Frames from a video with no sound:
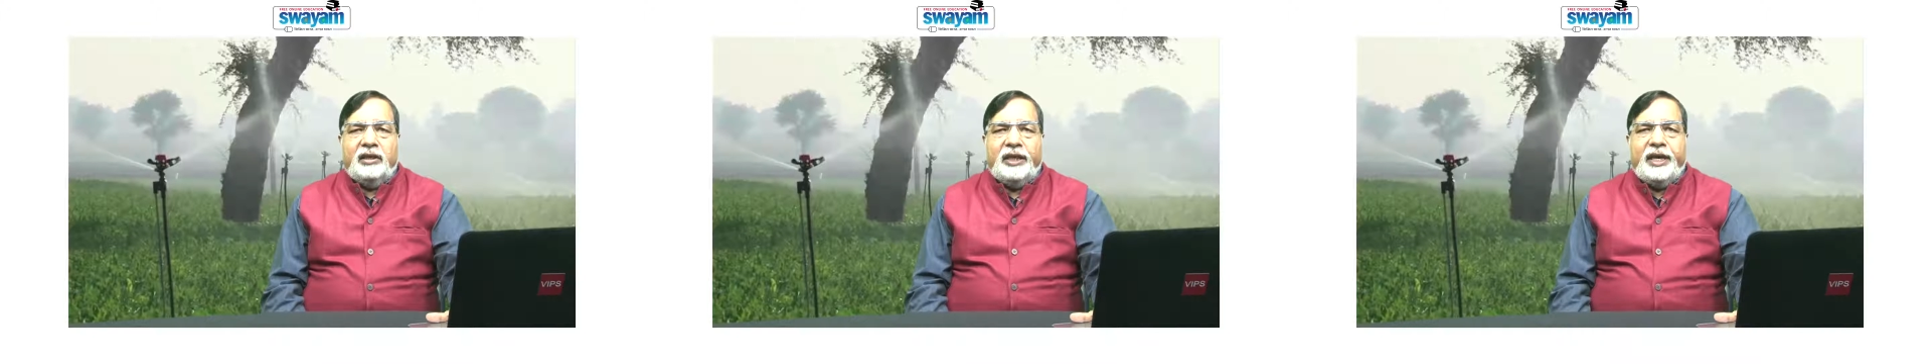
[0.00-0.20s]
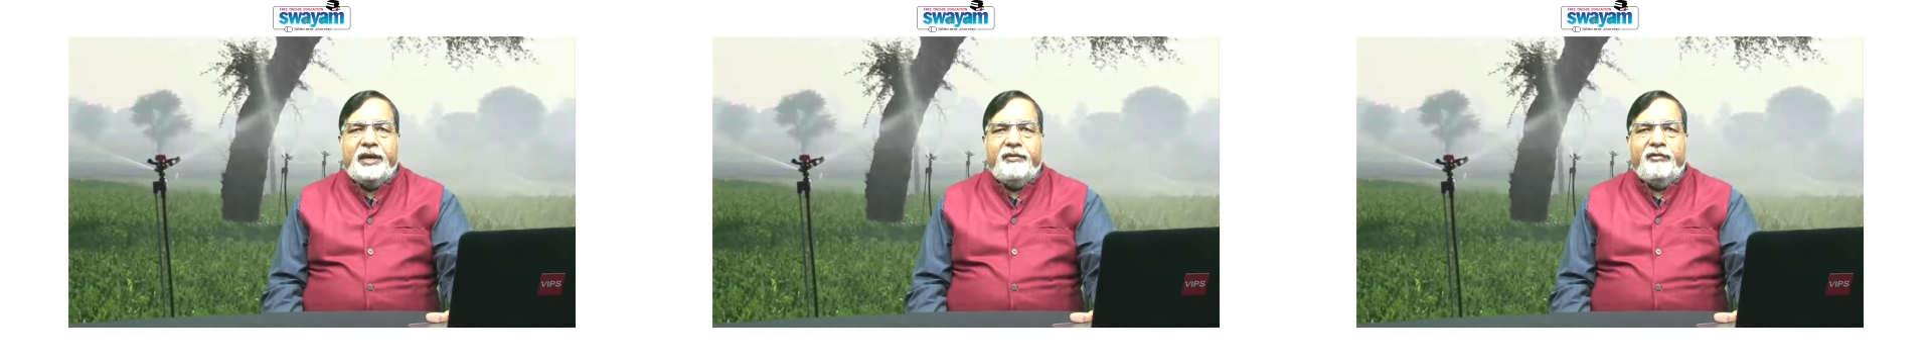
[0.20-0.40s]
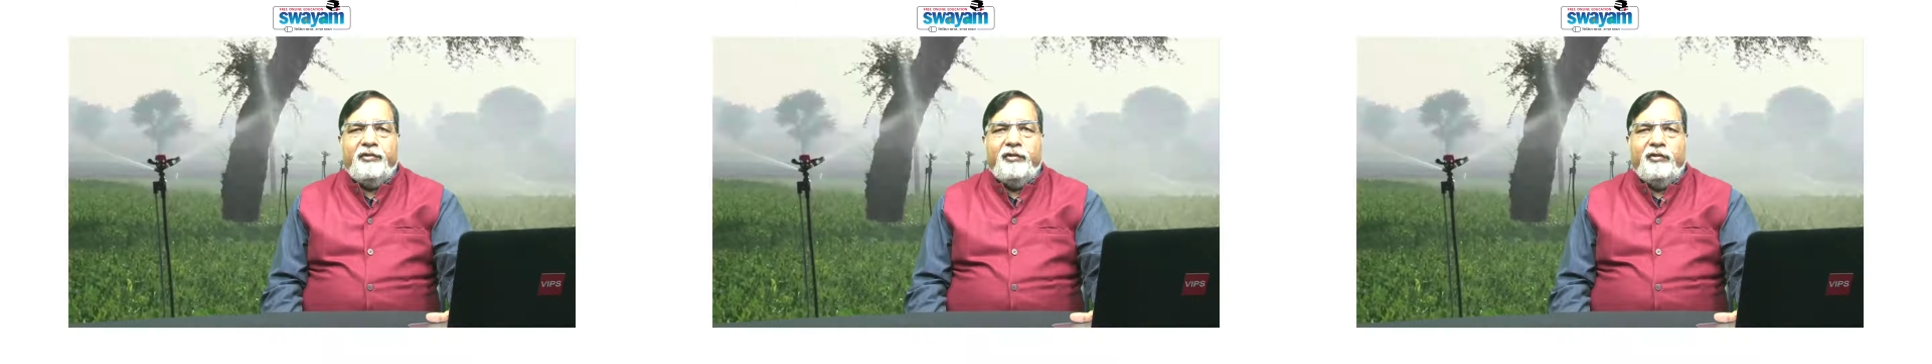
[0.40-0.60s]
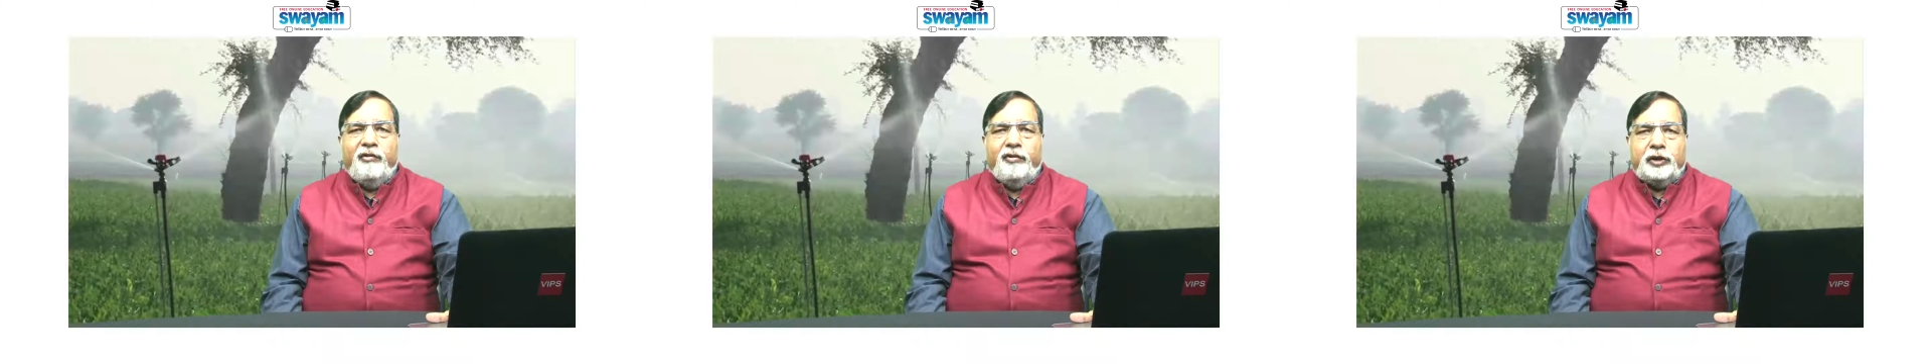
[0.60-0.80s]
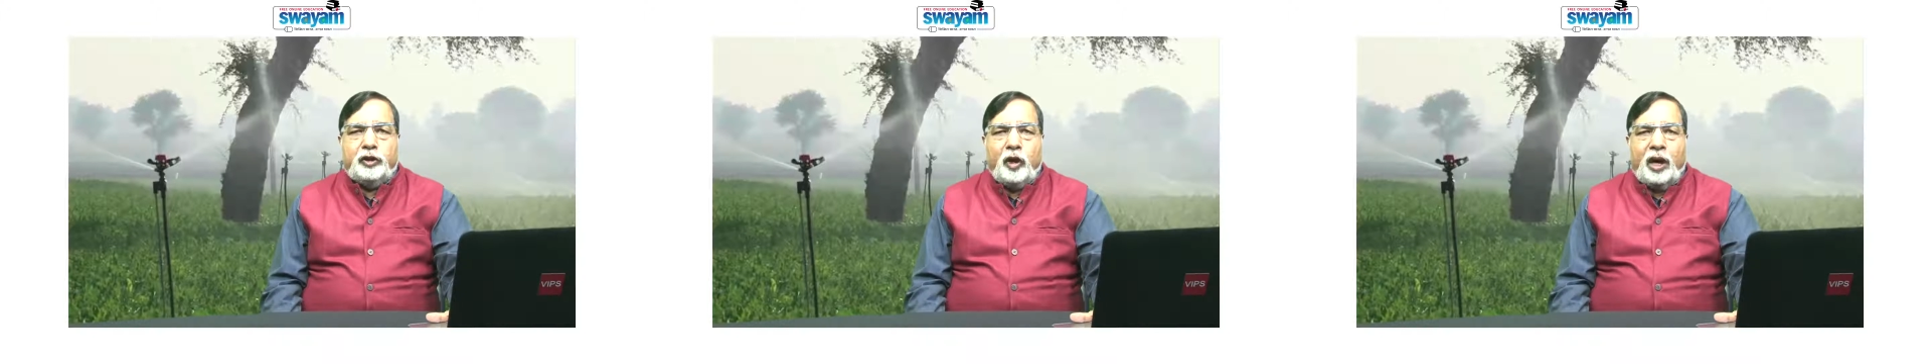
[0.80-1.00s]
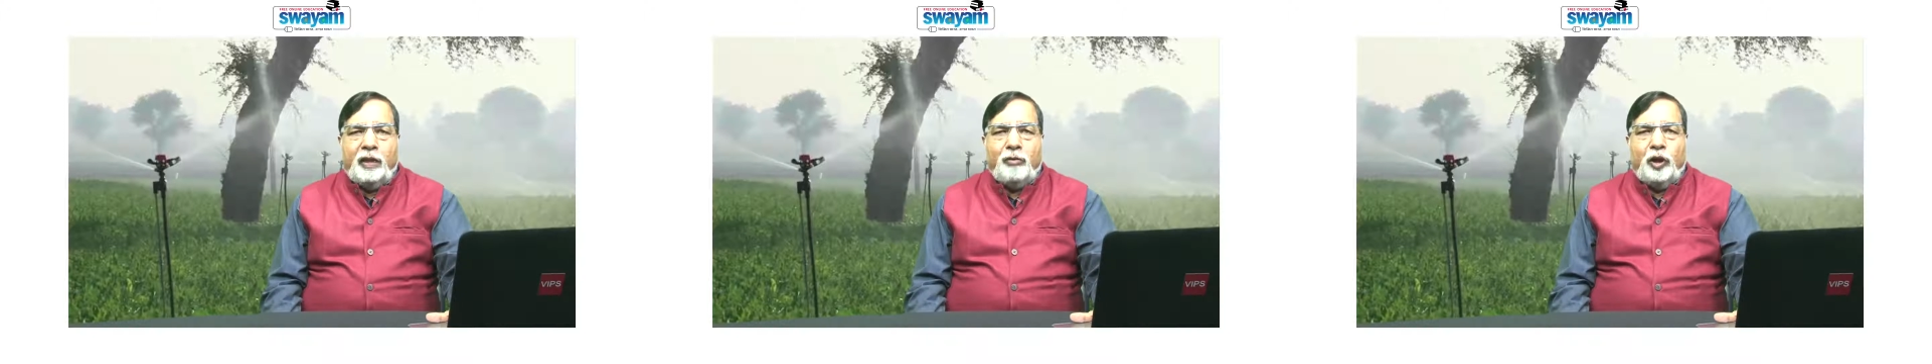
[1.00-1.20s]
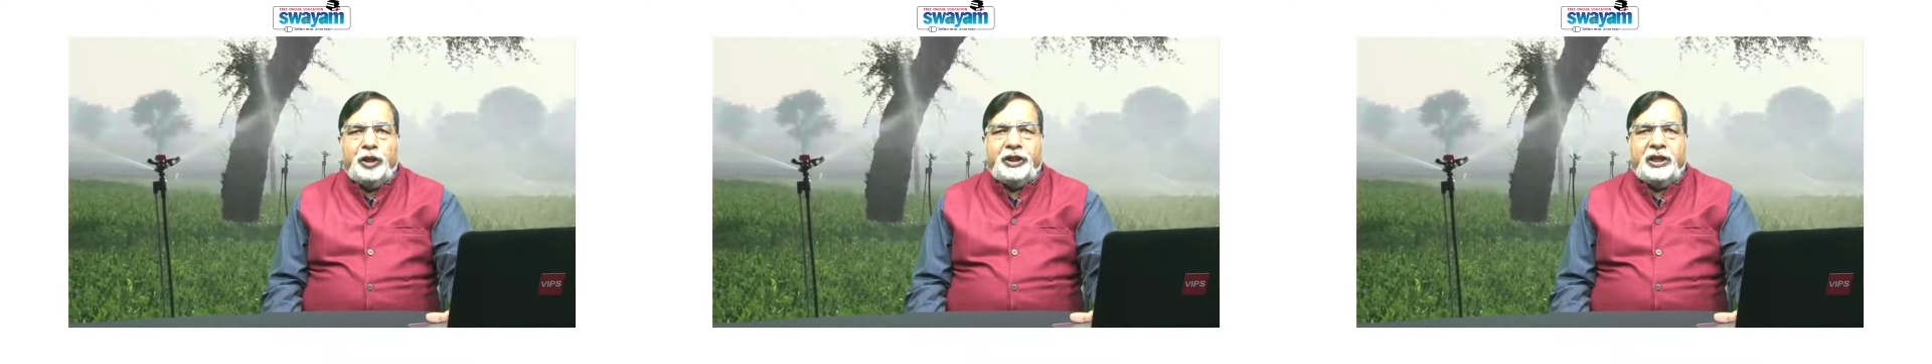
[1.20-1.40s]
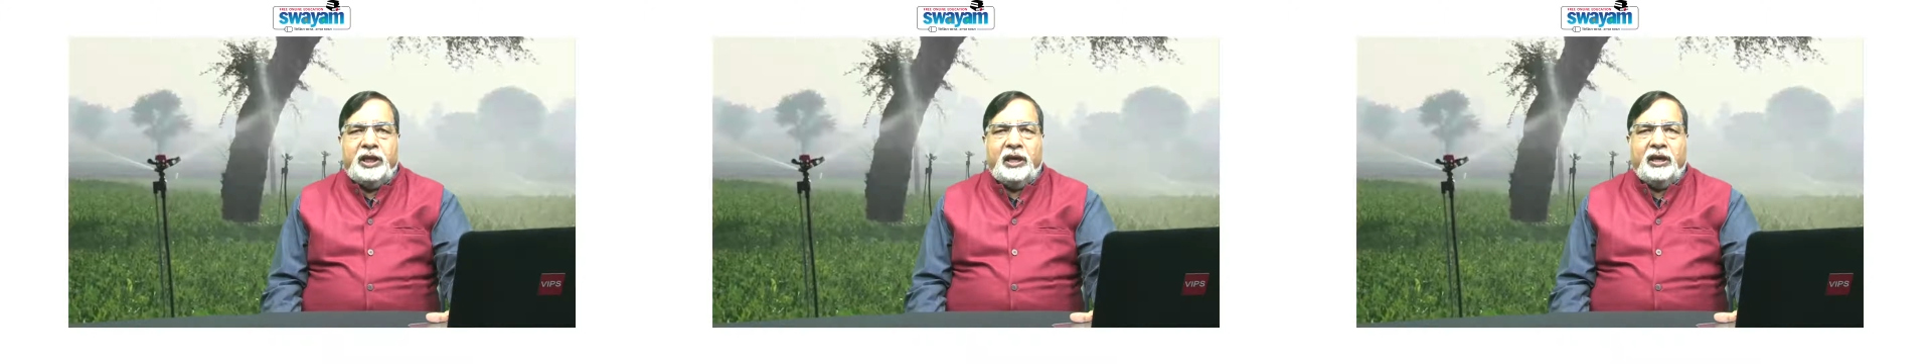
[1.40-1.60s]
the soil
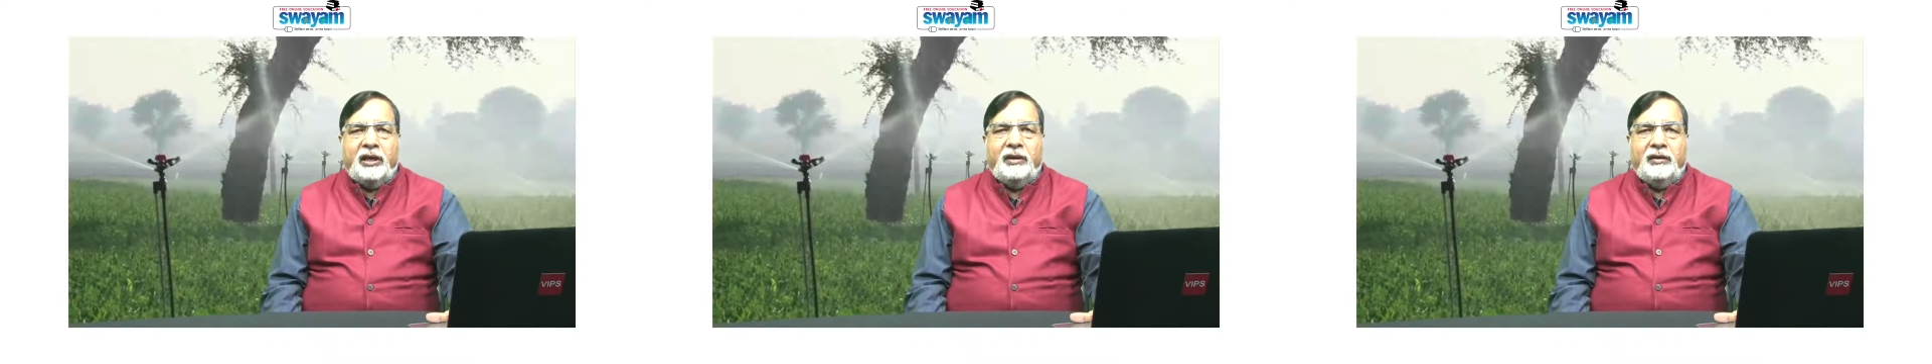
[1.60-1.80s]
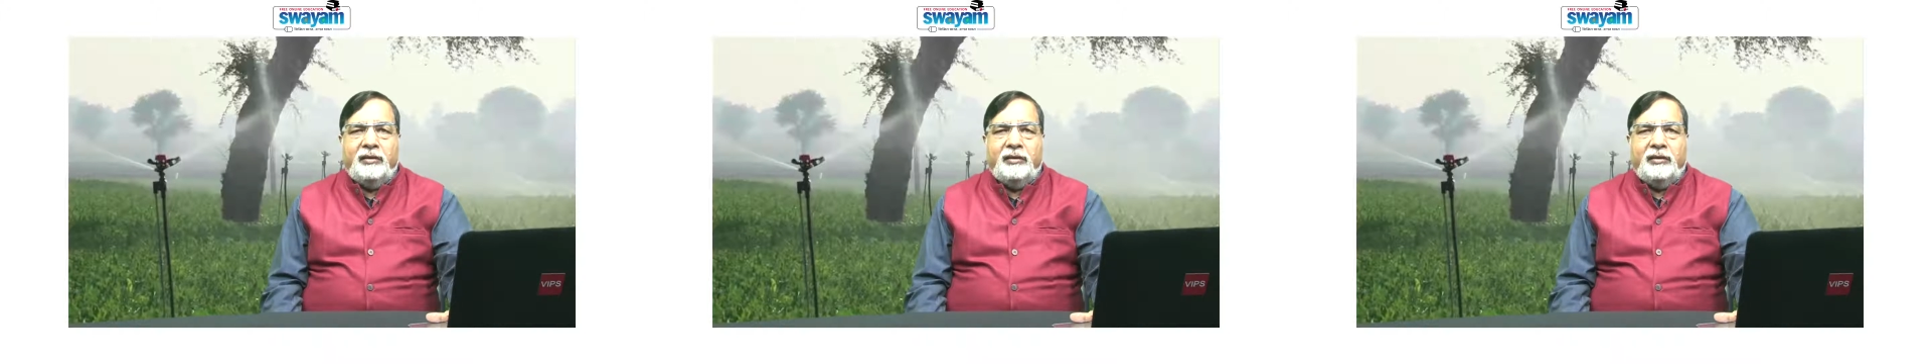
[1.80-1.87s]
moisture